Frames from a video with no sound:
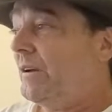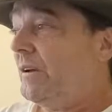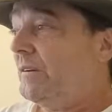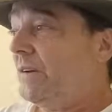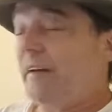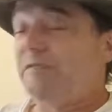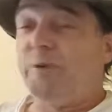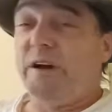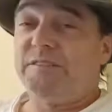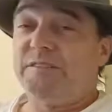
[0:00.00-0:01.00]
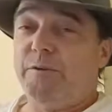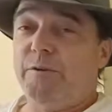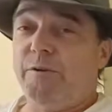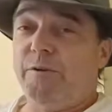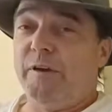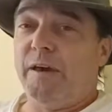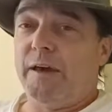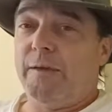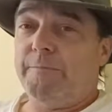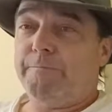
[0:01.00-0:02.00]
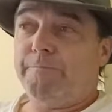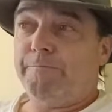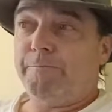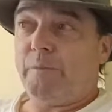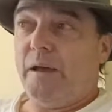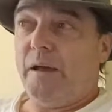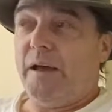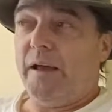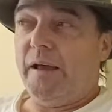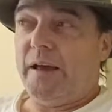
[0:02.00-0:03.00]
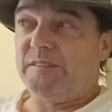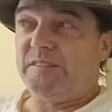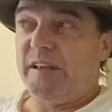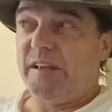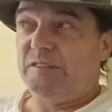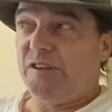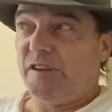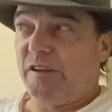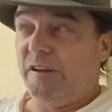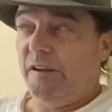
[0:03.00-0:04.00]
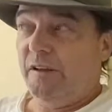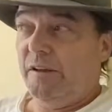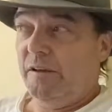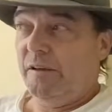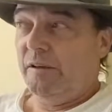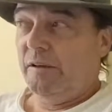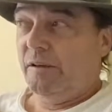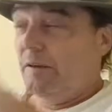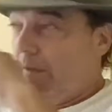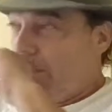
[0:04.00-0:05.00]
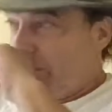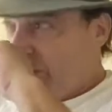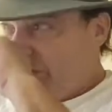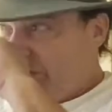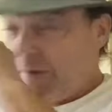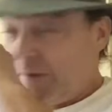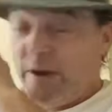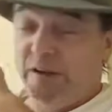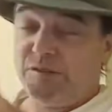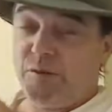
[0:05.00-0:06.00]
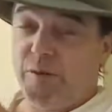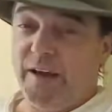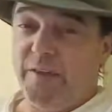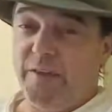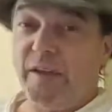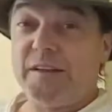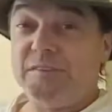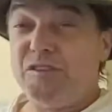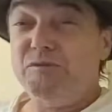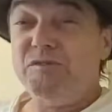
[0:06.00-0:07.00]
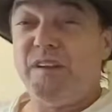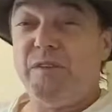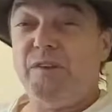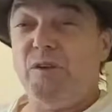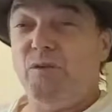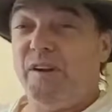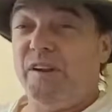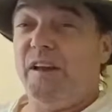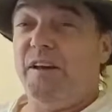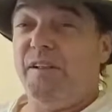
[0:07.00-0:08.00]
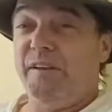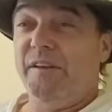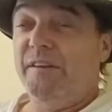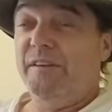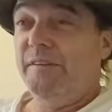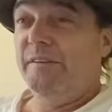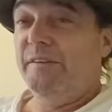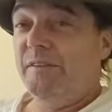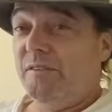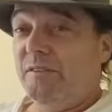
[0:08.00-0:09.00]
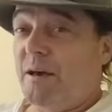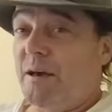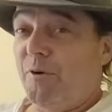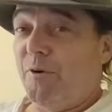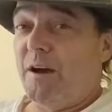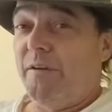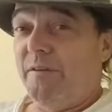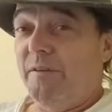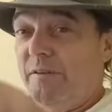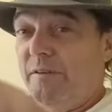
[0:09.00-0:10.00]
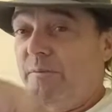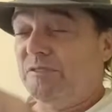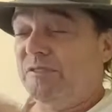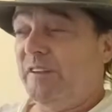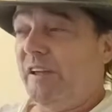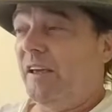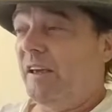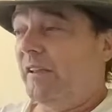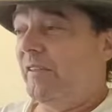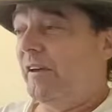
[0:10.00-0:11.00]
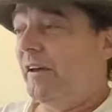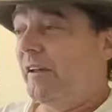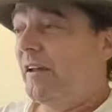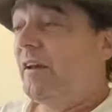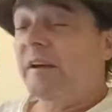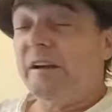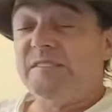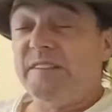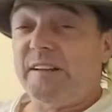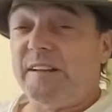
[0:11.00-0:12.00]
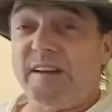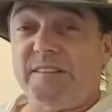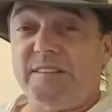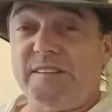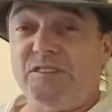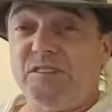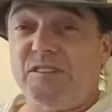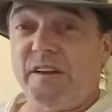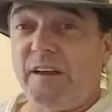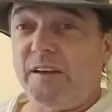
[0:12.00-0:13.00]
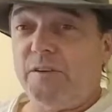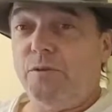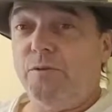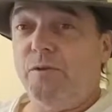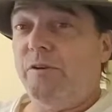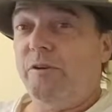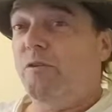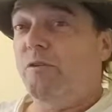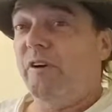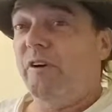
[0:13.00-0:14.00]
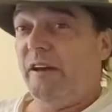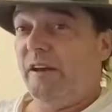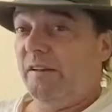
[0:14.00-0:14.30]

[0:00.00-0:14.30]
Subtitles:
Gas wise, I'm doing okay. I got a station, well, 50 miles away. I think it's $2.71 a gallon. Top her off, much as I can at that. Like I said, I saw a station today at $2.34 a gallon.